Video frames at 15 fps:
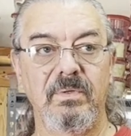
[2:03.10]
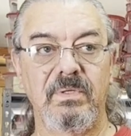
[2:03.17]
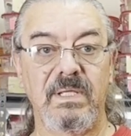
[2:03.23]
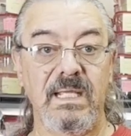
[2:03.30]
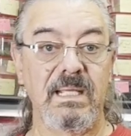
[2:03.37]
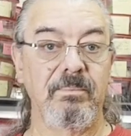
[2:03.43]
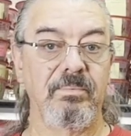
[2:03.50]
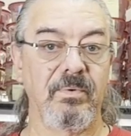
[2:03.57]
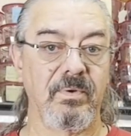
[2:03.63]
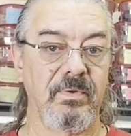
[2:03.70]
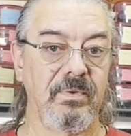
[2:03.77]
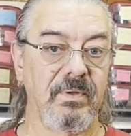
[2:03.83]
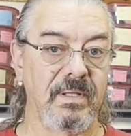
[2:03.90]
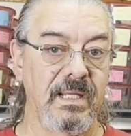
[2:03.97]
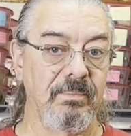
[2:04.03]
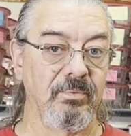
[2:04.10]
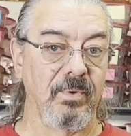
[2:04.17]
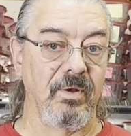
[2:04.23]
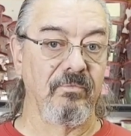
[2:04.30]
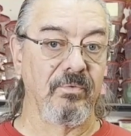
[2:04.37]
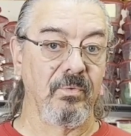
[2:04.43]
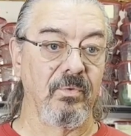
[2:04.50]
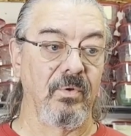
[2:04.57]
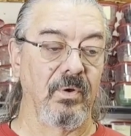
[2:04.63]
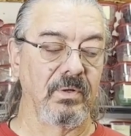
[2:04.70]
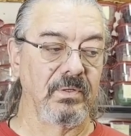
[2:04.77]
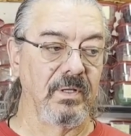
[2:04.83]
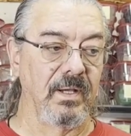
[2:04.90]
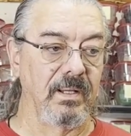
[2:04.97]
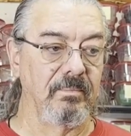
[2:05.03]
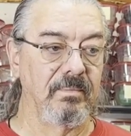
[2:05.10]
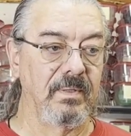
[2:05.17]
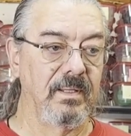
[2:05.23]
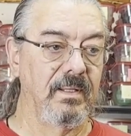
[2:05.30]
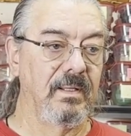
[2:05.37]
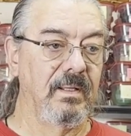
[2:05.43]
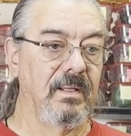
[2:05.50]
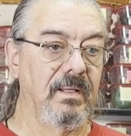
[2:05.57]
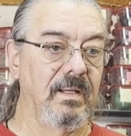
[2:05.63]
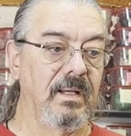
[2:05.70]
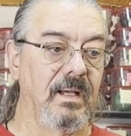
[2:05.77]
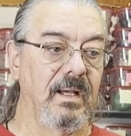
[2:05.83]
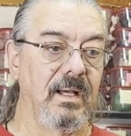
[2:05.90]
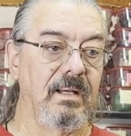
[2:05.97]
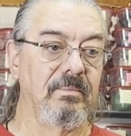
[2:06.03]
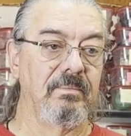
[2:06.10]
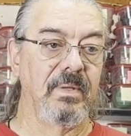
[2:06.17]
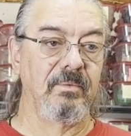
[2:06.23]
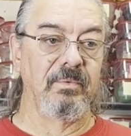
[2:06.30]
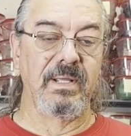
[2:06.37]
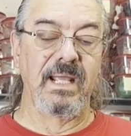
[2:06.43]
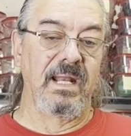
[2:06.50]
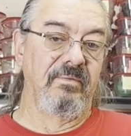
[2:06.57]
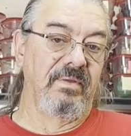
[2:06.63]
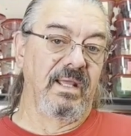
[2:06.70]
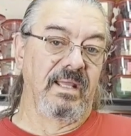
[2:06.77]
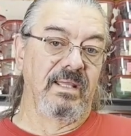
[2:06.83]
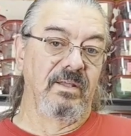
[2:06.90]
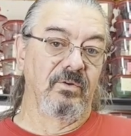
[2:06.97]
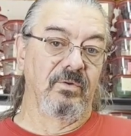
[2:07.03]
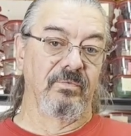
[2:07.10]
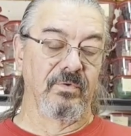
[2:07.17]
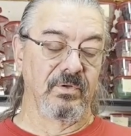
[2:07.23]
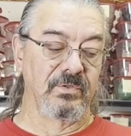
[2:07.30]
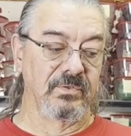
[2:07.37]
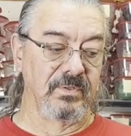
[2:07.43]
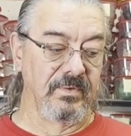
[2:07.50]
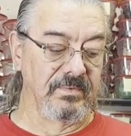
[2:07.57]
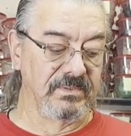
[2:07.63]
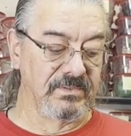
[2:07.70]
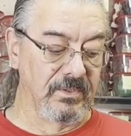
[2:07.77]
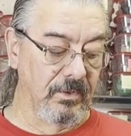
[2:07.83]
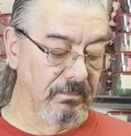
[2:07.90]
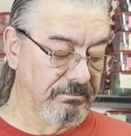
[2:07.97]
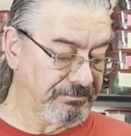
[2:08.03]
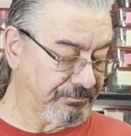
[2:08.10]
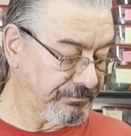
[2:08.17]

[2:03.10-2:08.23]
keep around for a long time. And we can't even get Kindle versions of it. So